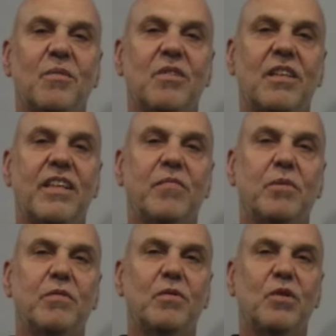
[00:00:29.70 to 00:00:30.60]
was like
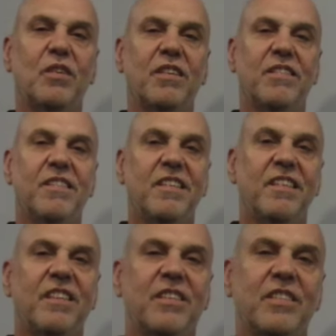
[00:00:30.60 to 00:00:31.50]
before,
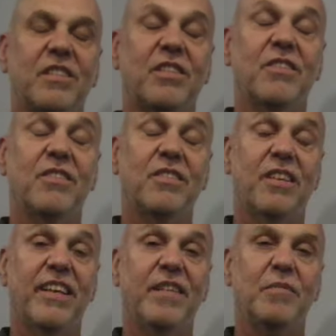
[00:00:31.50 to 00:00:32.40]
because it's still the
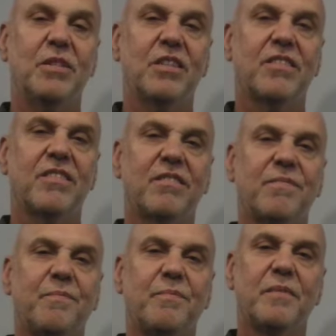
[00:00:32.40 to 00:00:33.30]
same. It's just
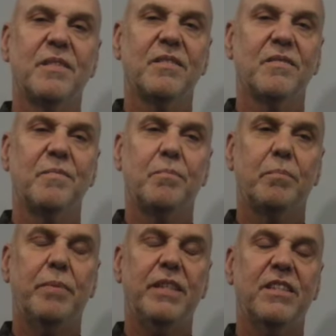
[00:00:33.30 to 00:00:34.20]

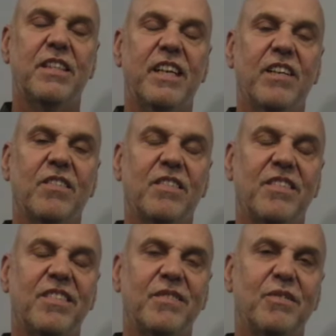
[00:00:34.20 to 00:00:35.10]
pieced together a
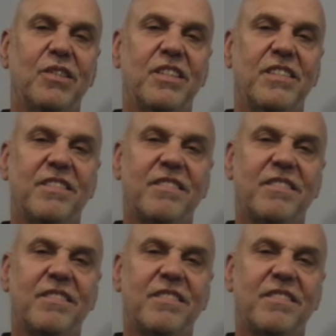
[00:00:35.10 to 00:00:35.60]
little differently.